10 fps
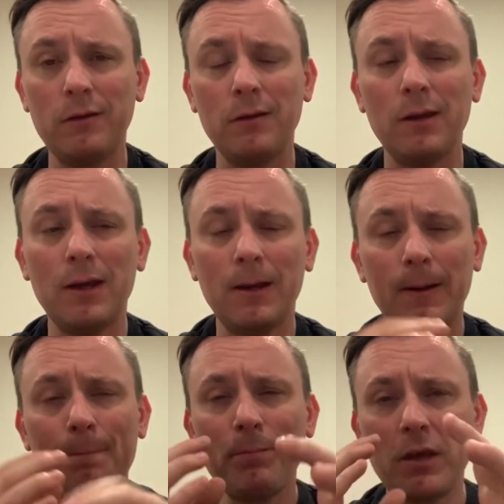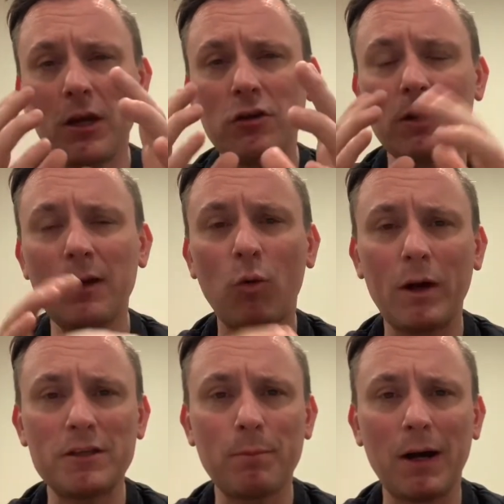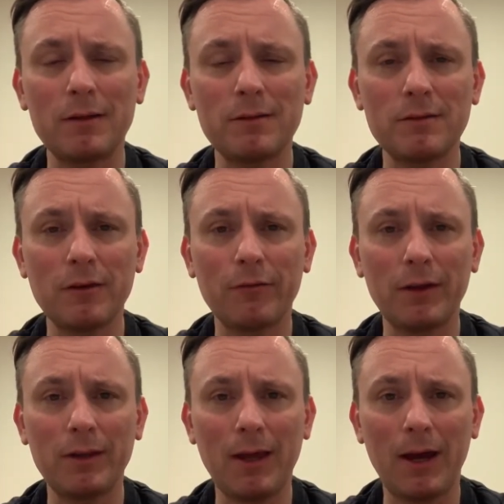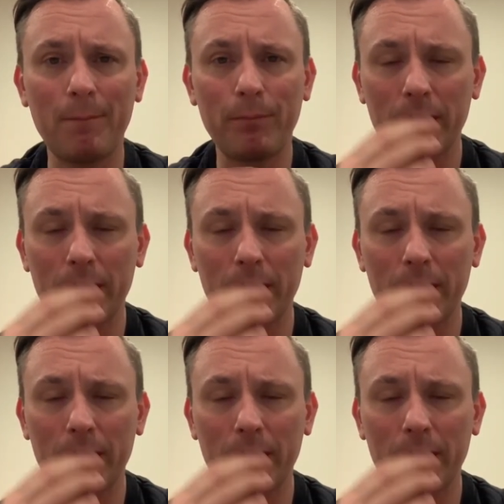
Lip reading: And yeah, you could get white spots and stuff like that